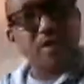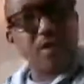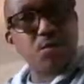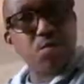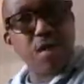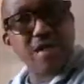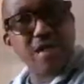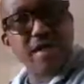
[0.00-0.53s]
they
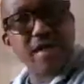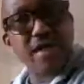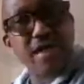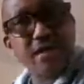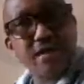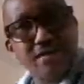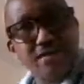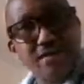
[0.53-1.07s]
went and
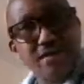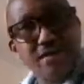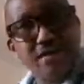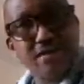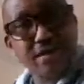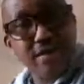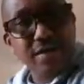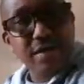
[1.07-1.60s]
arrest
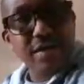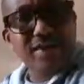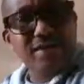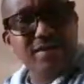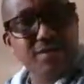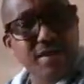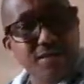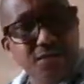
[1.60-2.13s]

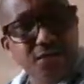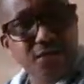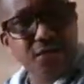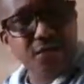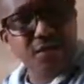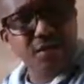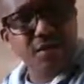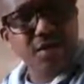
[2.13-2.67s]
Sirif
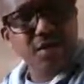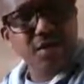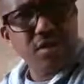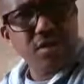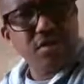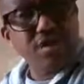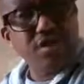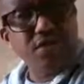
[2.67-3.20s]

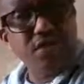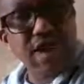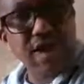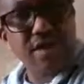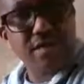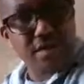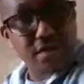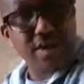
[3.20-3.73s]

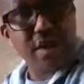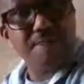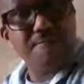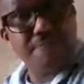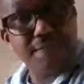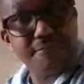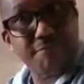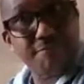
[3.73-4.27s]
Njai, a
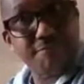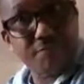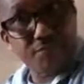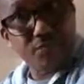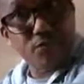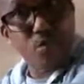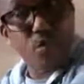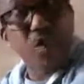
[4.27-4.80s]
Gambian,
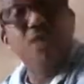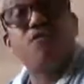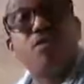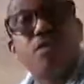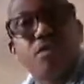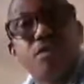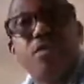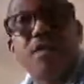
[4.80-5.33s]
low
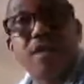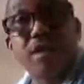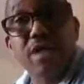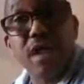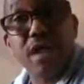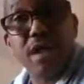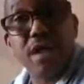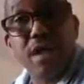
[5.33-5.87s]
level,
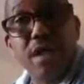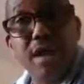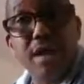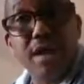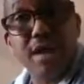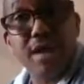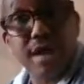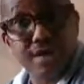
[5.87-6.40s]

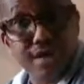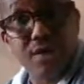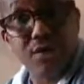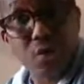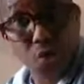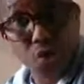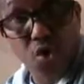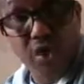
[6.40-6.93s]
at the
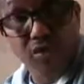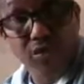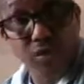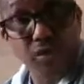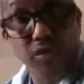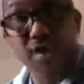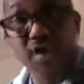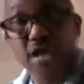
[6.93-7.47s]
low
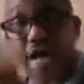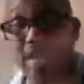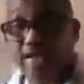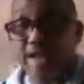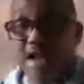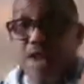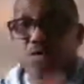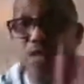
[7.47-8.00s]
level,
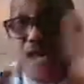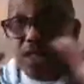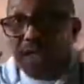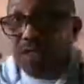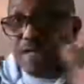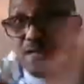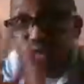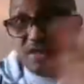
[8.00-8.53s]
and now
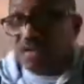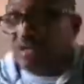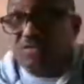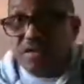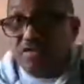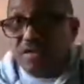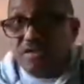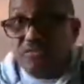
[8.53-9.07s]
he is
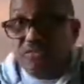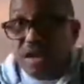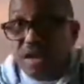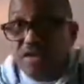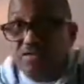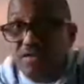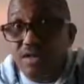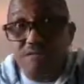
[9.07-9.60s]
involved in
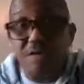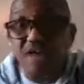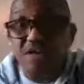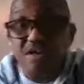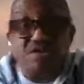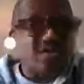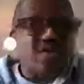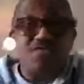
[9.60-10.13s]
trade. He might
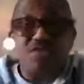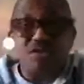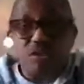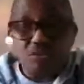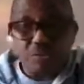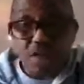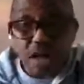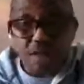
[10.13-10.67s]
never
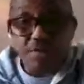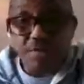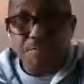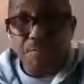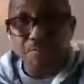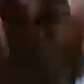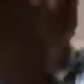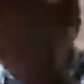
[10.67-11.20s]
know how many
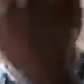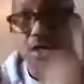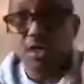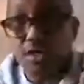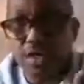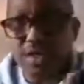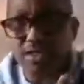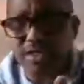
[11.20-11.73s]
people would
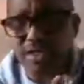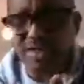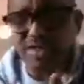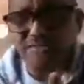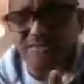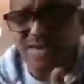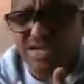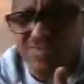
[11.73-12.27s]
taking
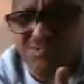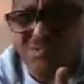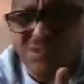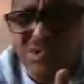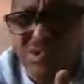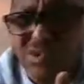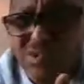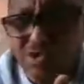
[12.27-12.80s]
a trade do
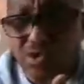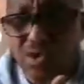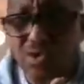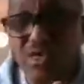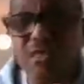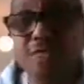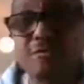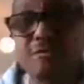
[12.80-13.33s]
not know the
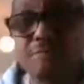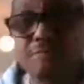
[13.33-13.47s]
content.